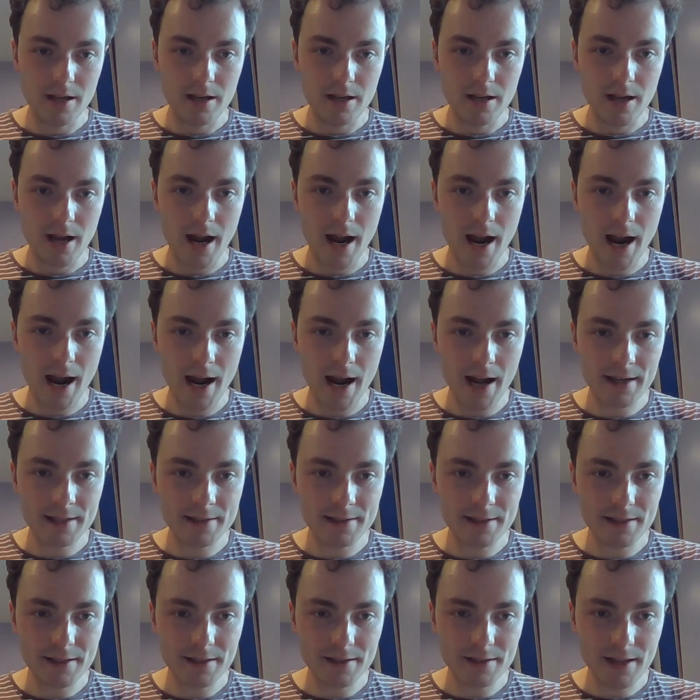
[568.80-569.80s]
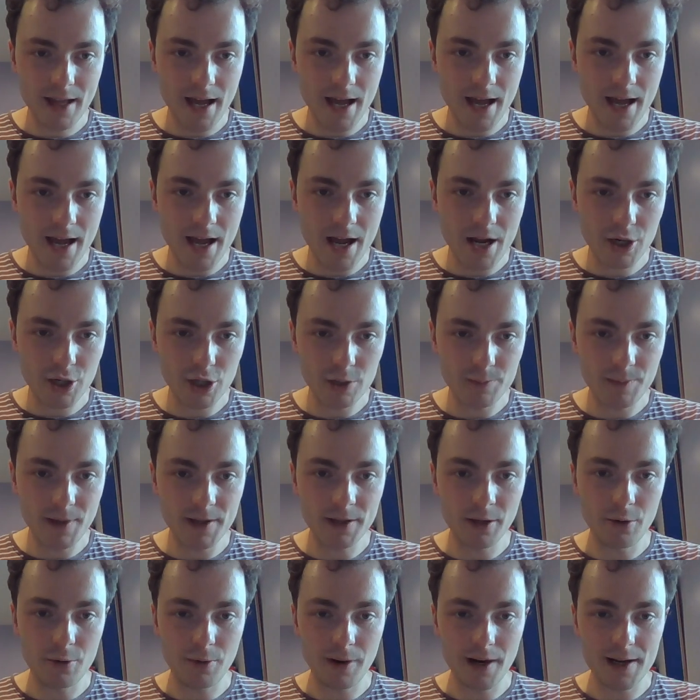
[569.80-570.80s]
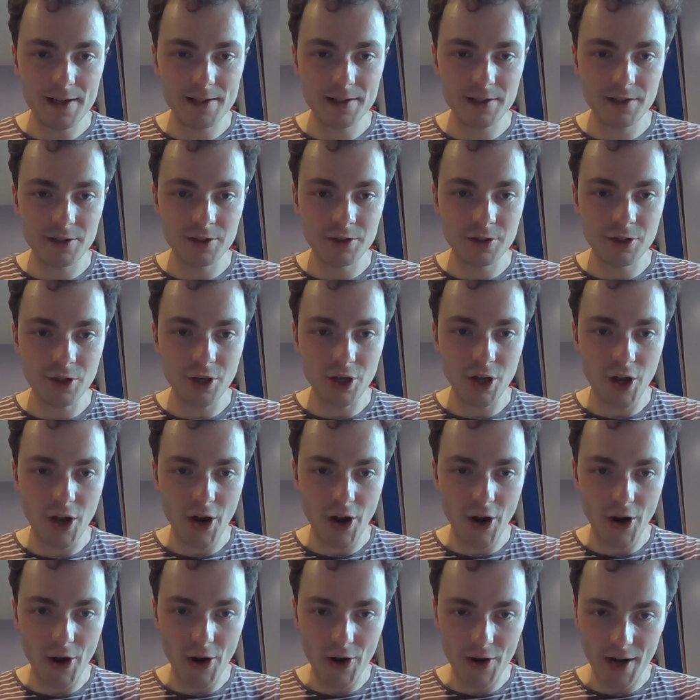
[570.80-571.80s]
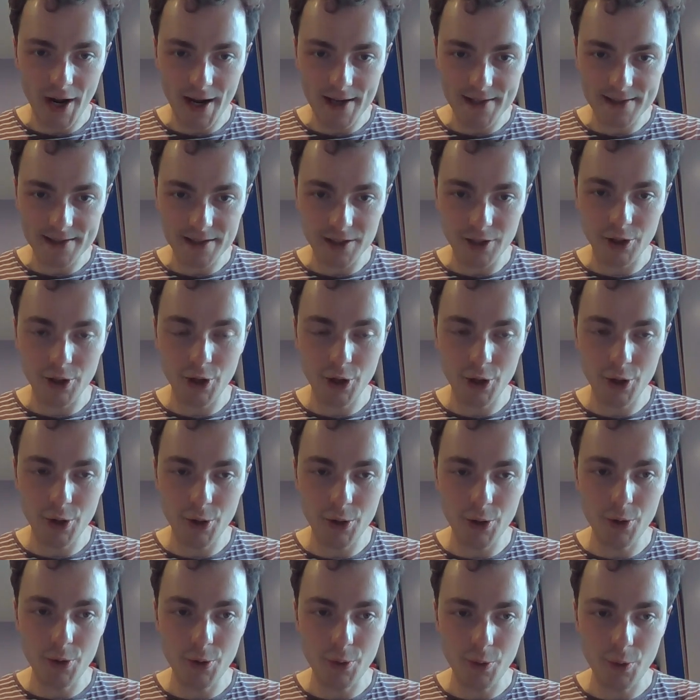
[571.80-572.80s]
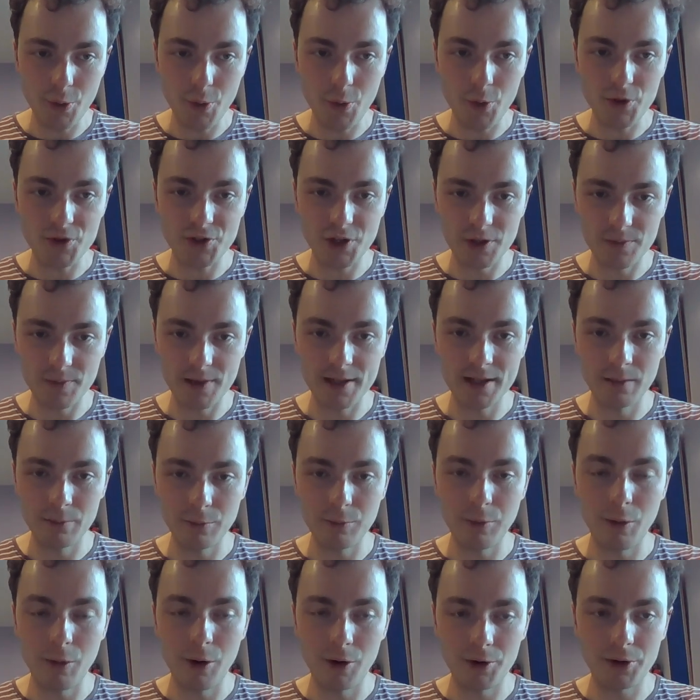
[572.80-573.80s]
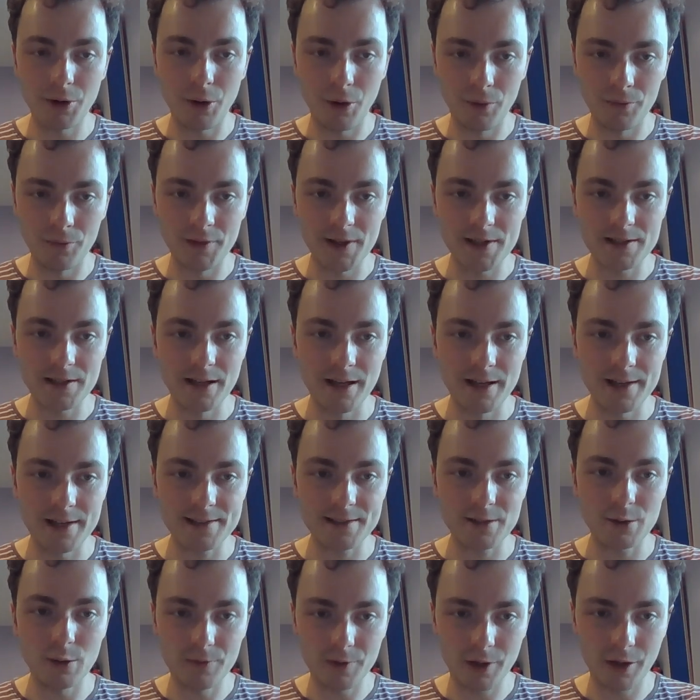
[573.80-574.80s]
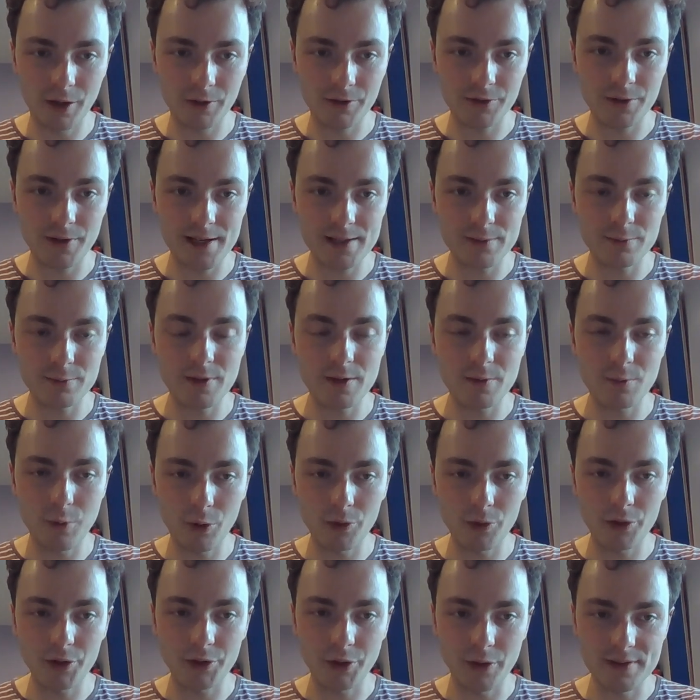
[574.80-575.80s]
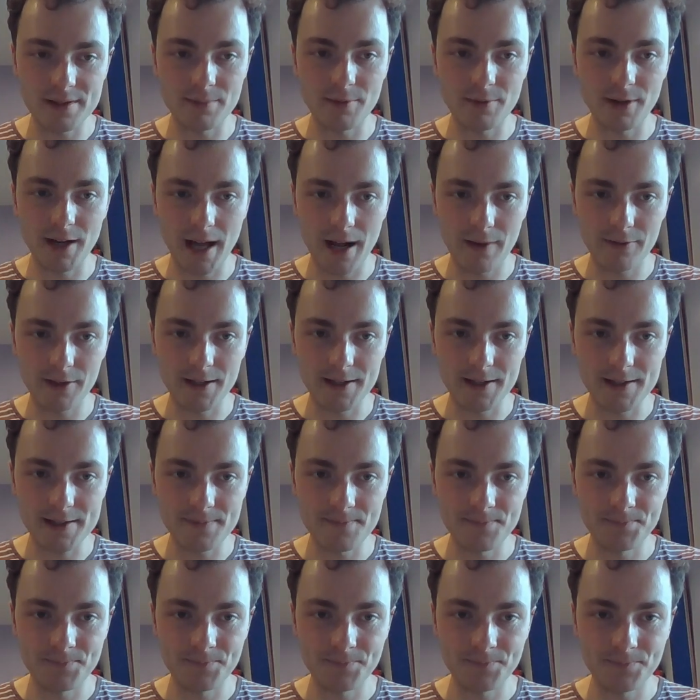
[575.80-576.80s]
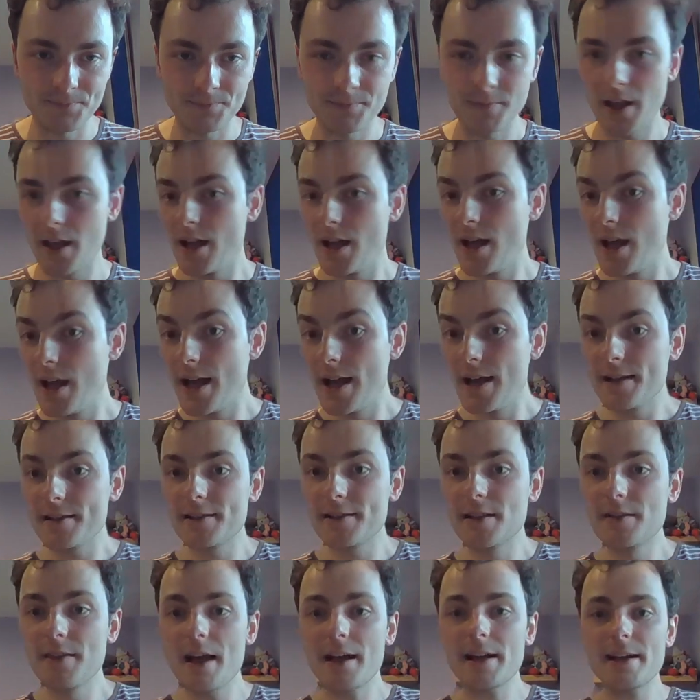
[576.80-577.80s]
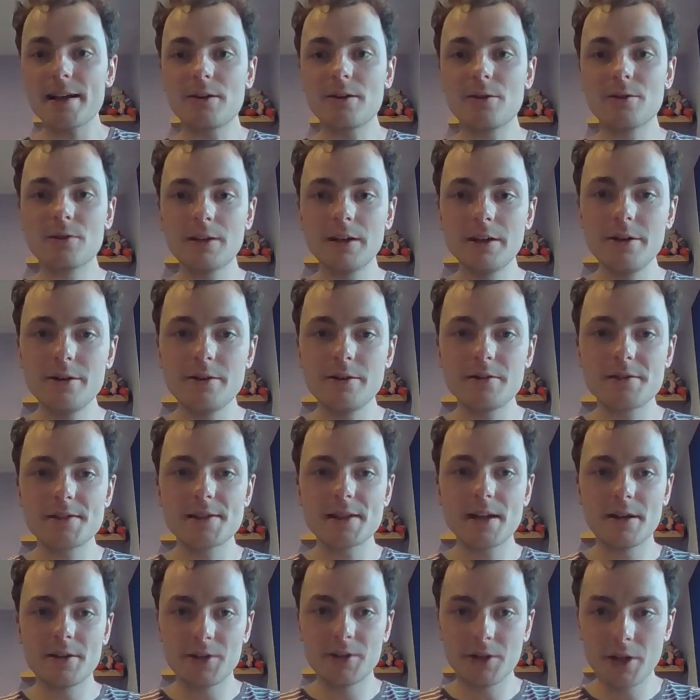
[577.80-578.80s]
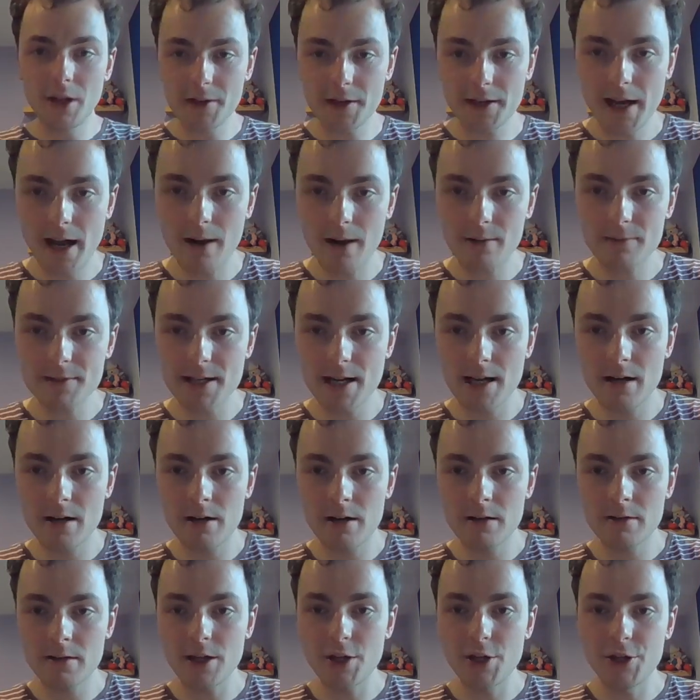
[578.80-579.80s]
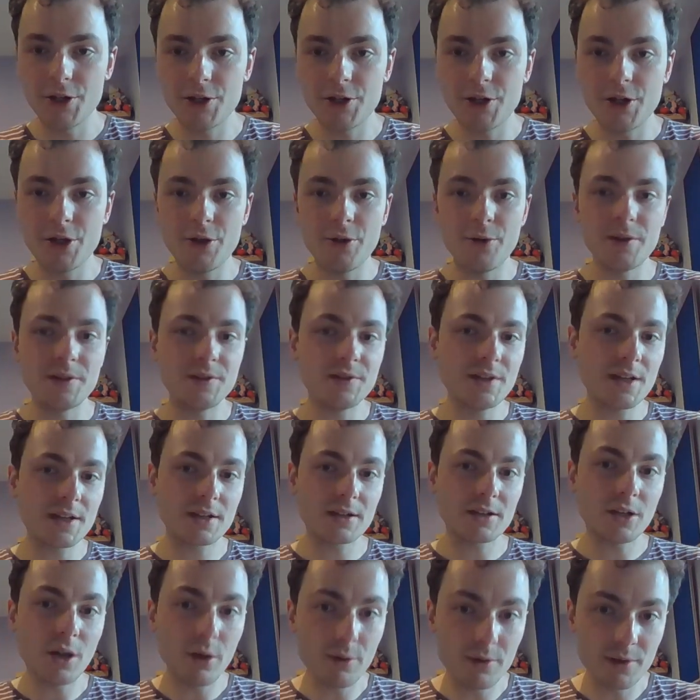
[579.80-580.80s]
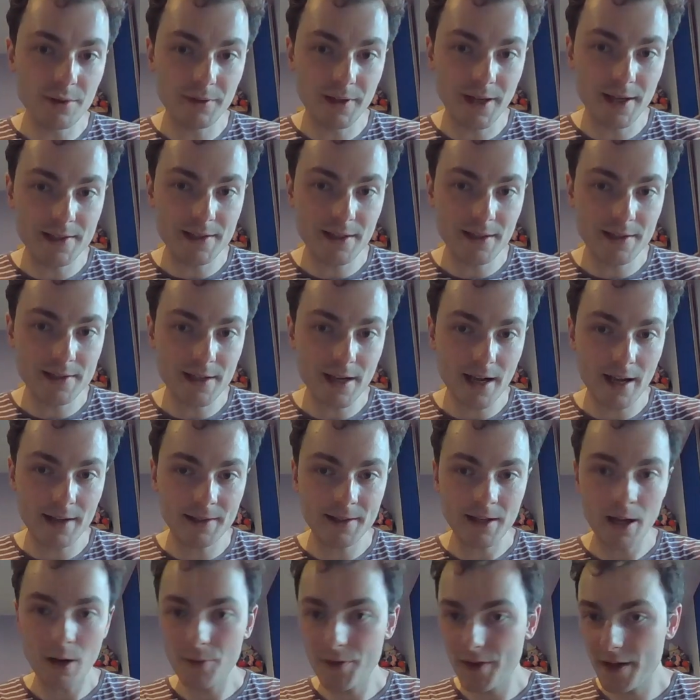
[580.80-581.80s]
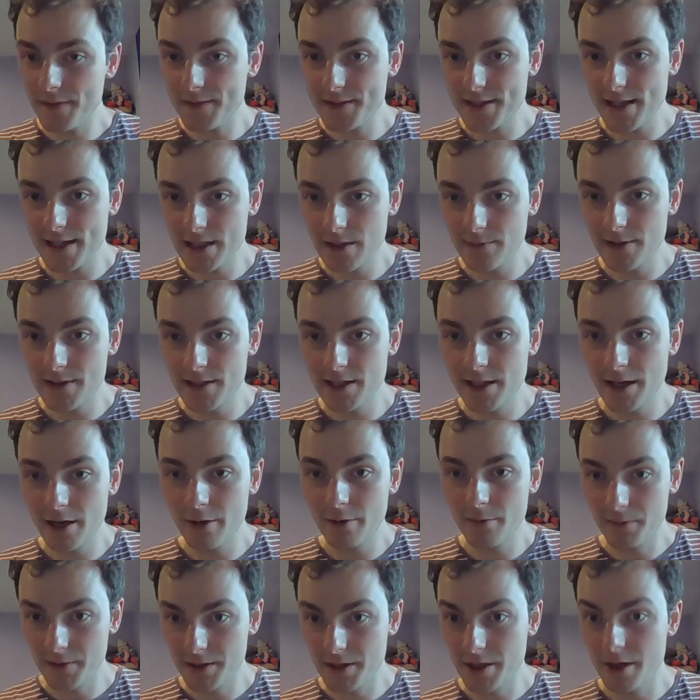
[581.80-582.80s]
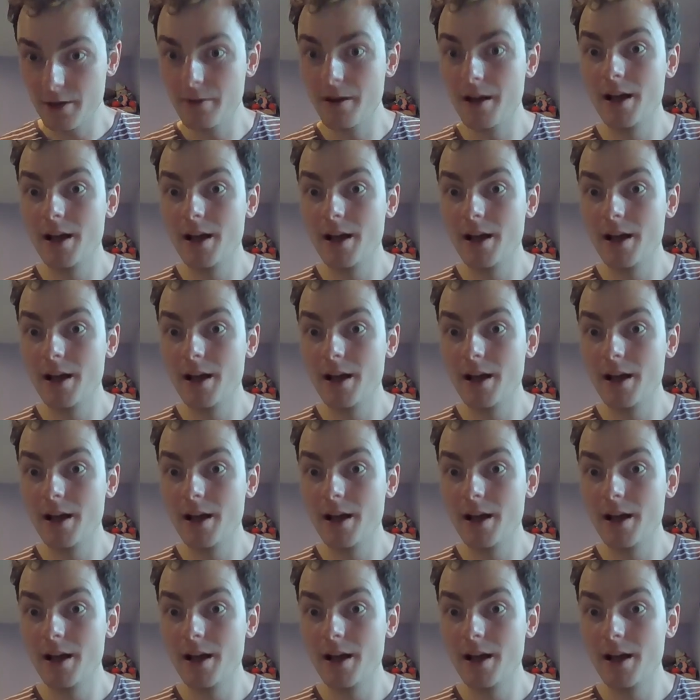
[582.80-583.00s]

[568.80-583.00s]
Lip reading: And there could be no question as to who should be number 1 on this list of countries with one notable athlete. So that concludes another countdown you didn't know you needed, and now that you've seen the video, you